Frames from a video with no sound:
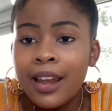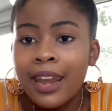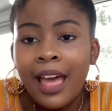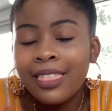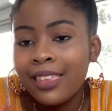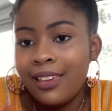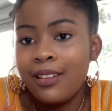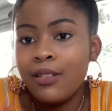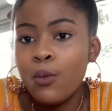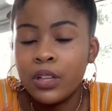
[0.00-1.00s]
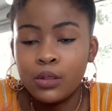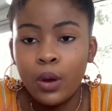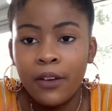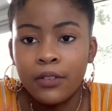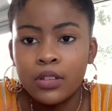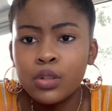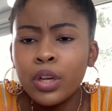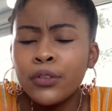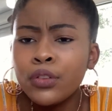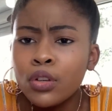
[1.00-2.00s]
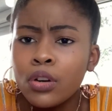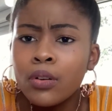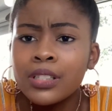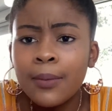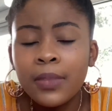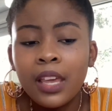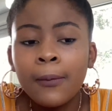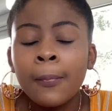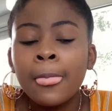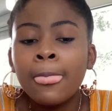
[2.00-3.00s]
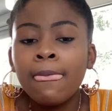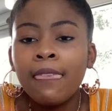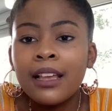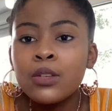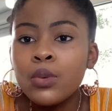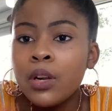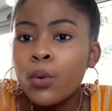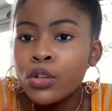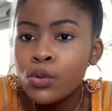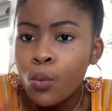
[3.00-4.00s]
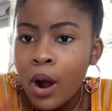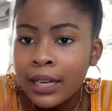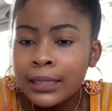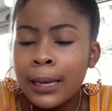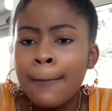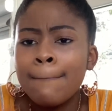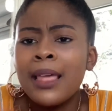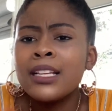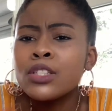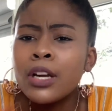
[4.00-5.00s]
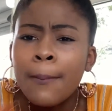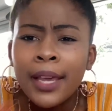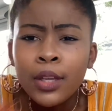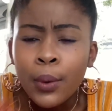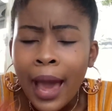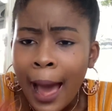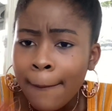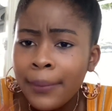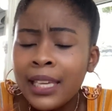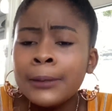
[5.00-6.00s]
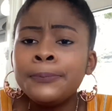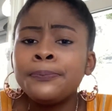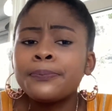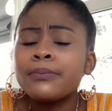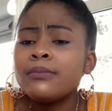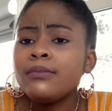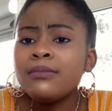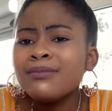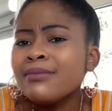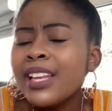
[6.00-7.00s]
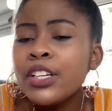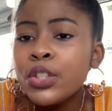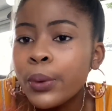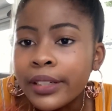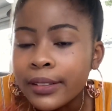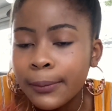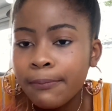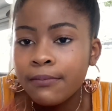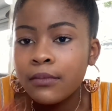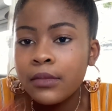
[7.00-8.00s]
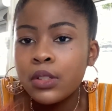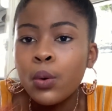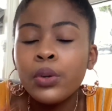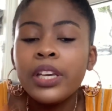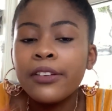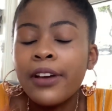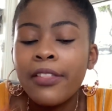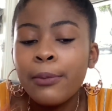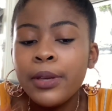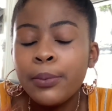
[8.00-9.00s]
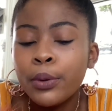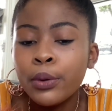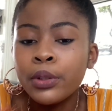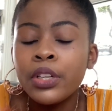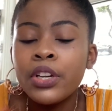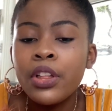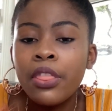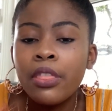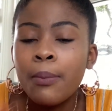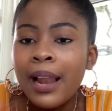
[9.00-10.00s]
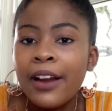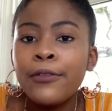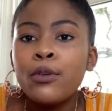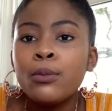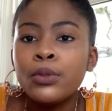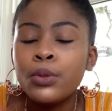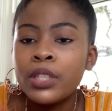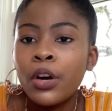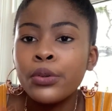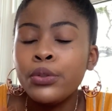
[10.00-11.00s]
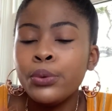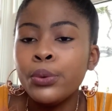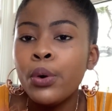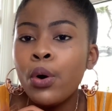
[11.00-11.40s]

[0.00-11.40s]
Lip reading: Nothing whatsoever. So if you know something is really what you want and it's gonna make you happy, then do it. Don't give other people the platform to tell you